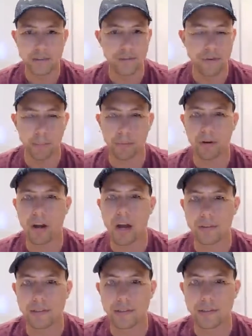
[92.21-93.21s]
developer
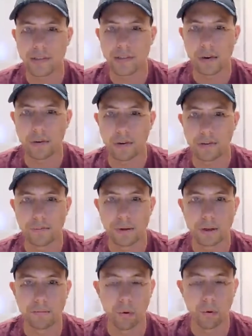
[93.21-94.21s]
conferences, et cetera, to be more